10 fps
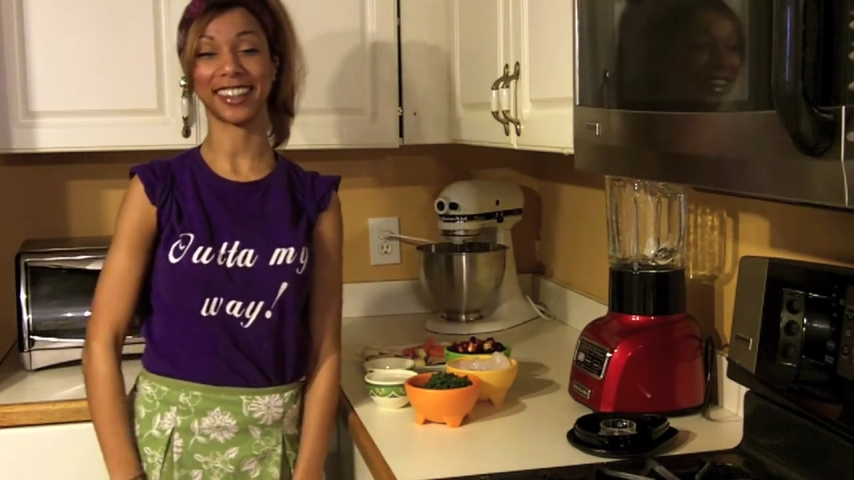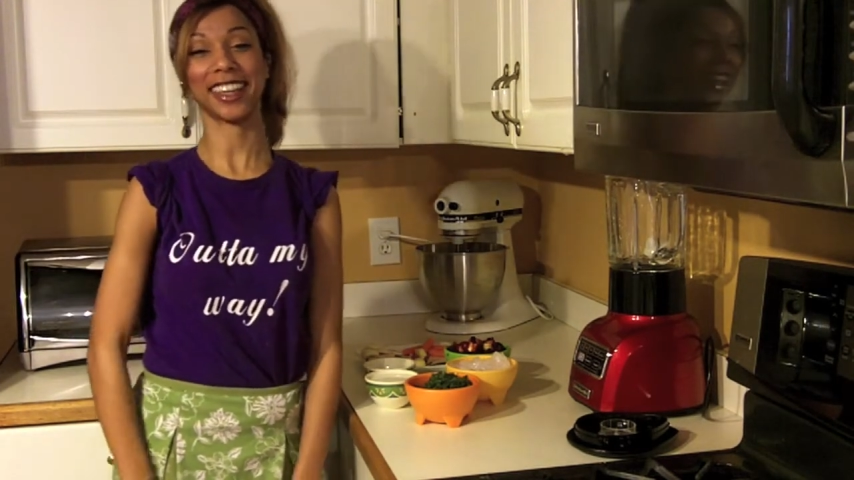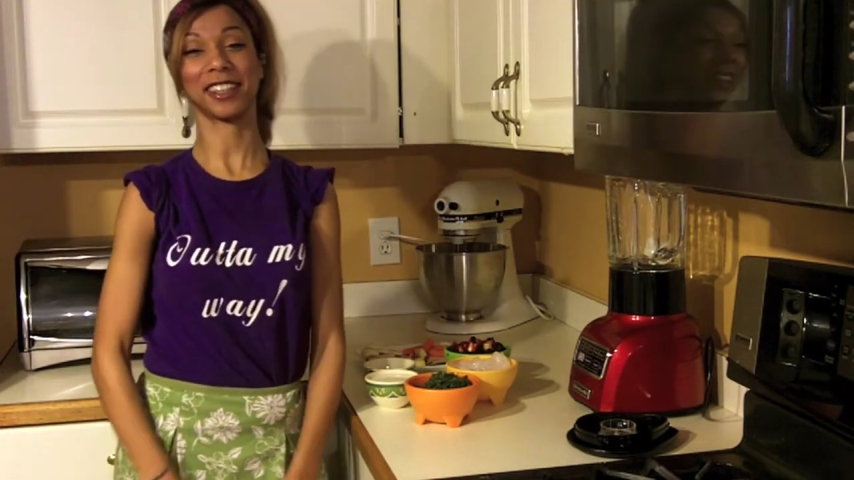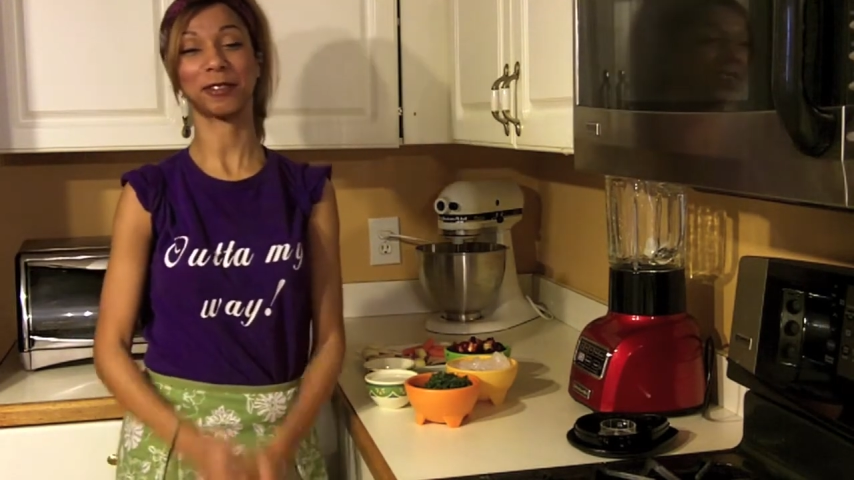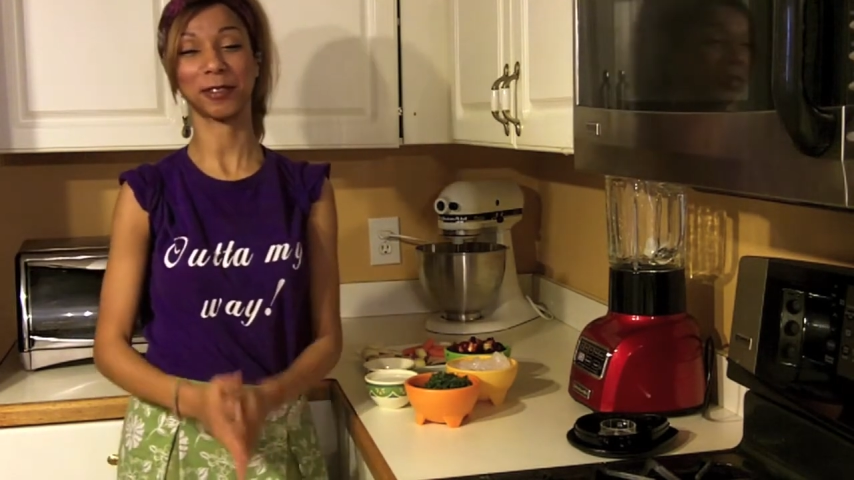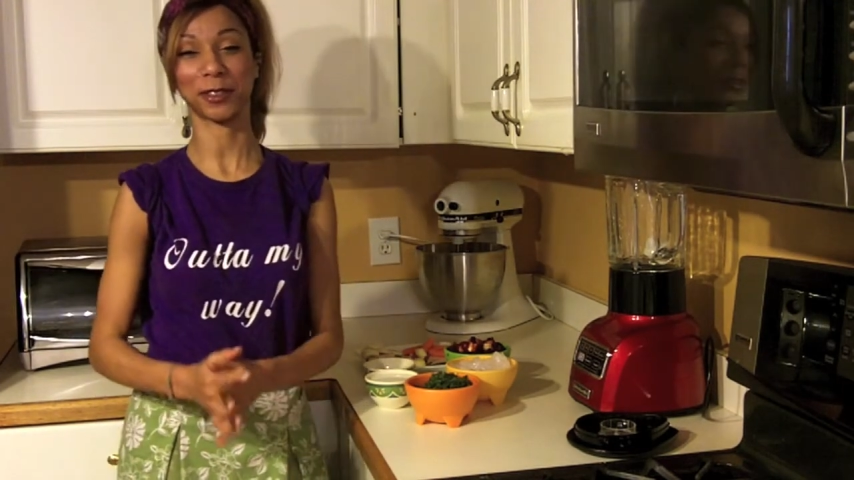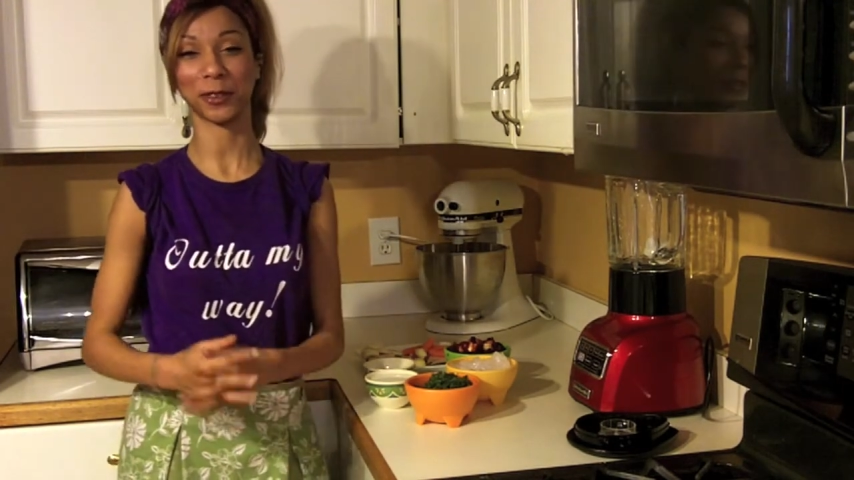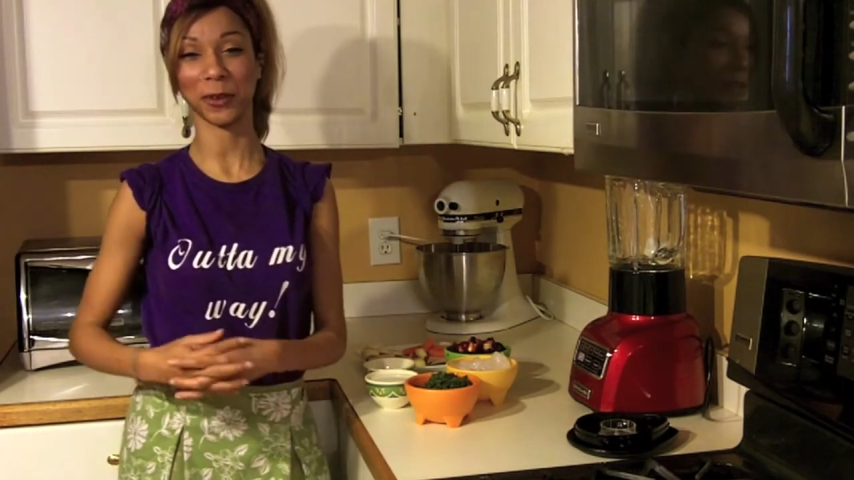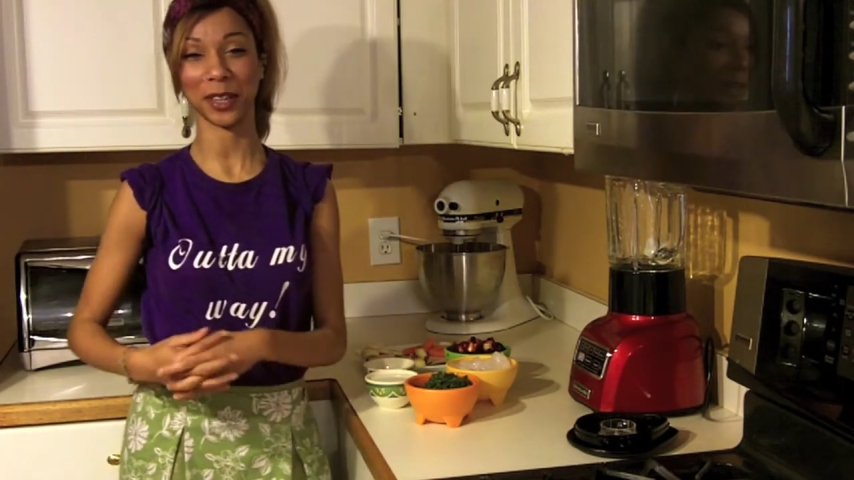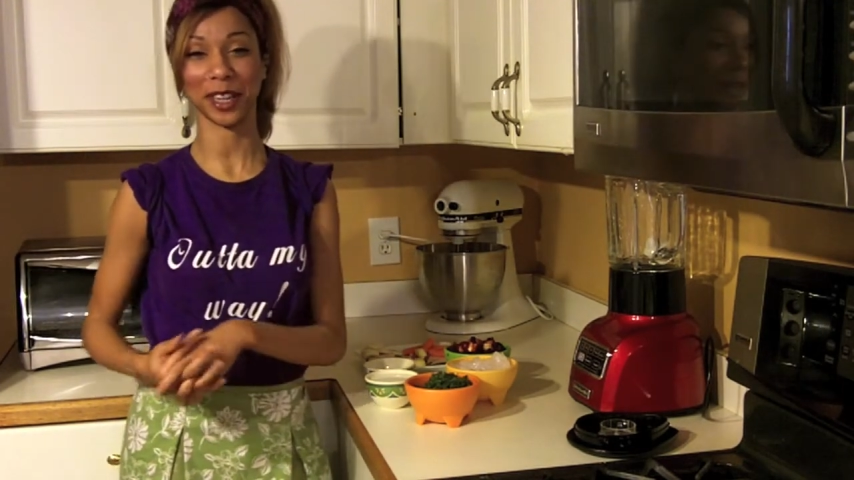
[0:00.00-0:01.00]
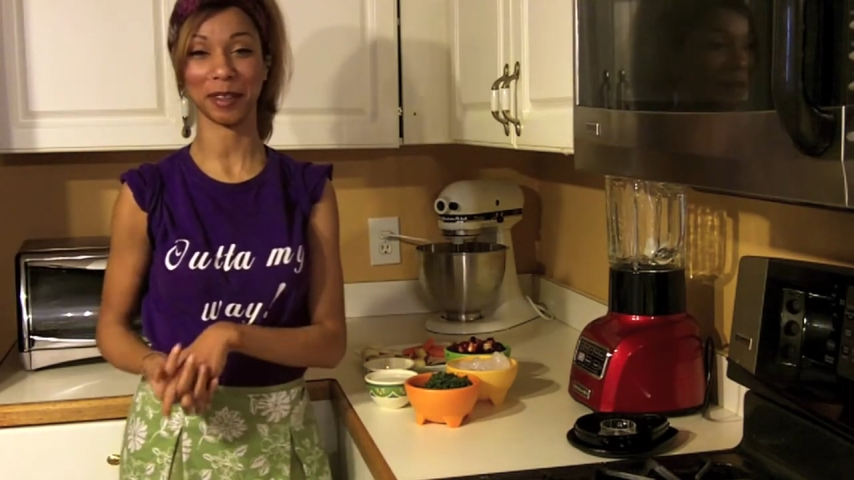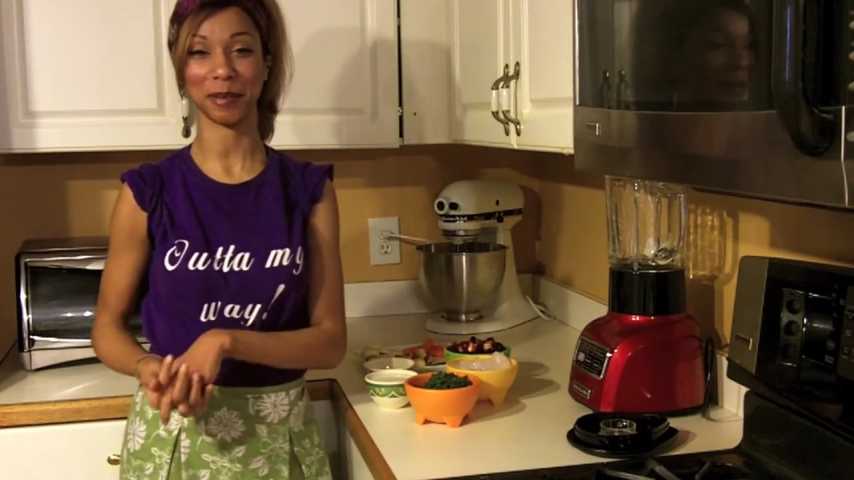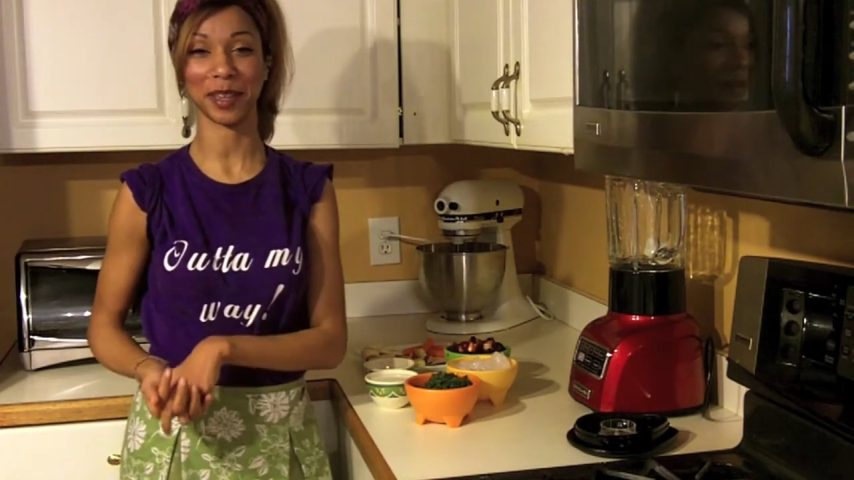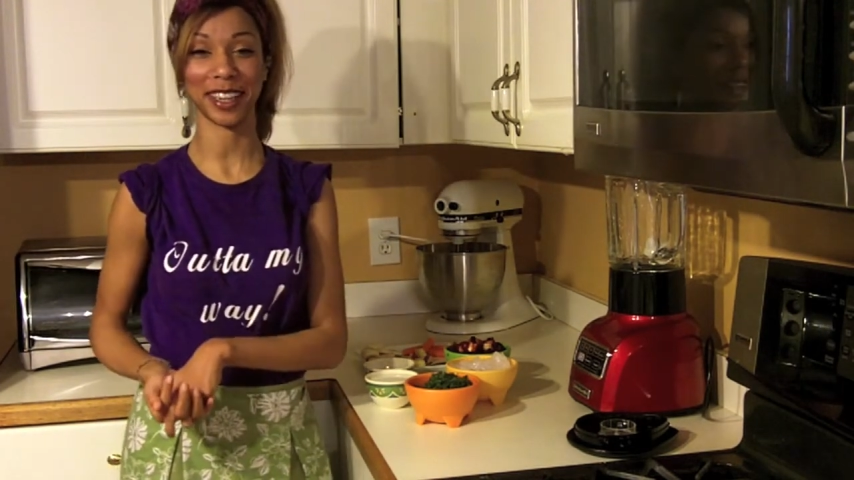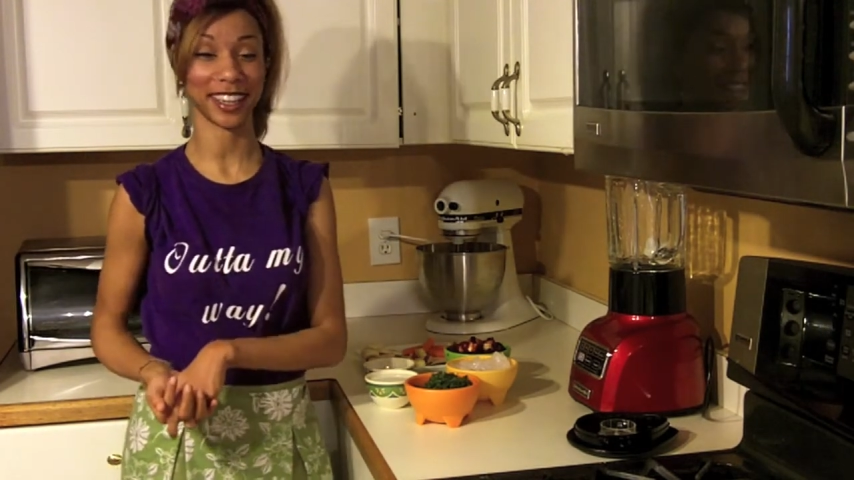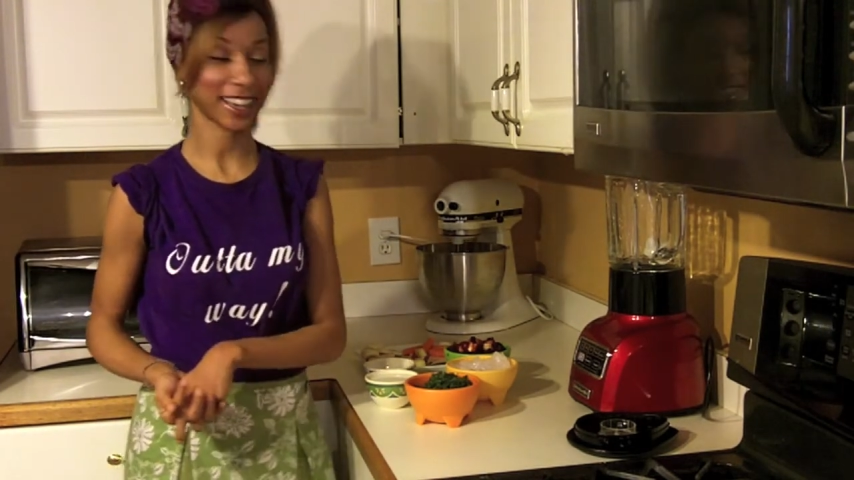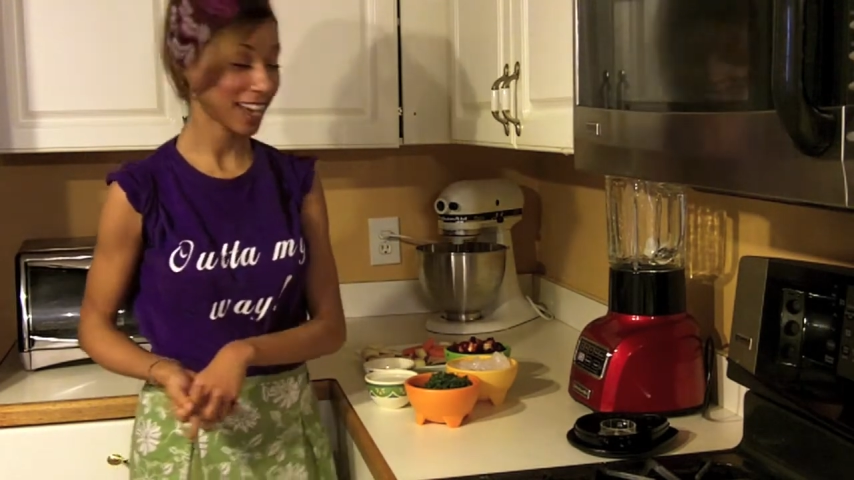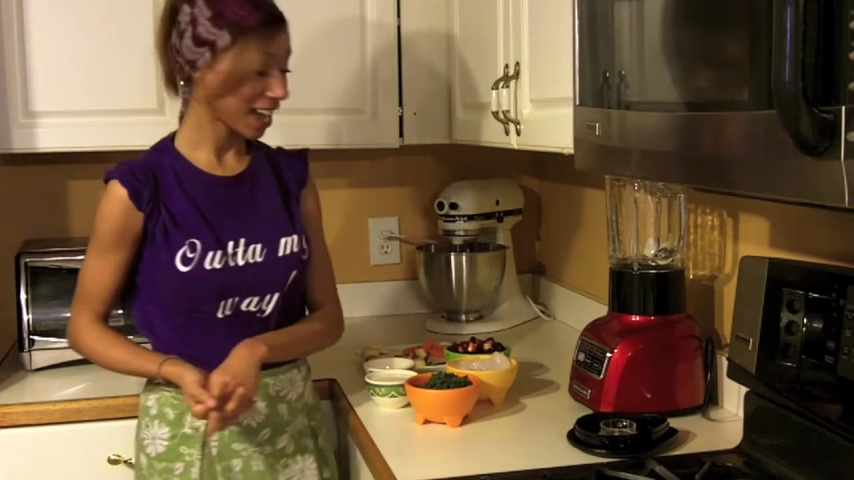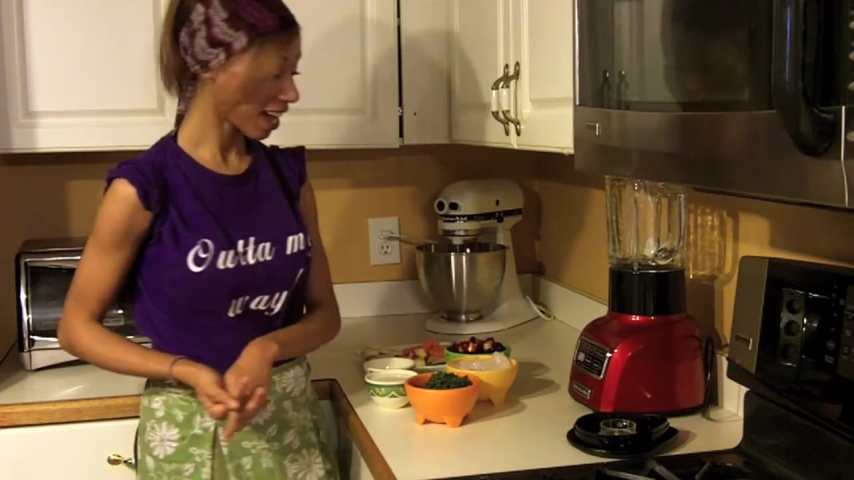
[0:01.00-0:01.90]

Thanks for joining me.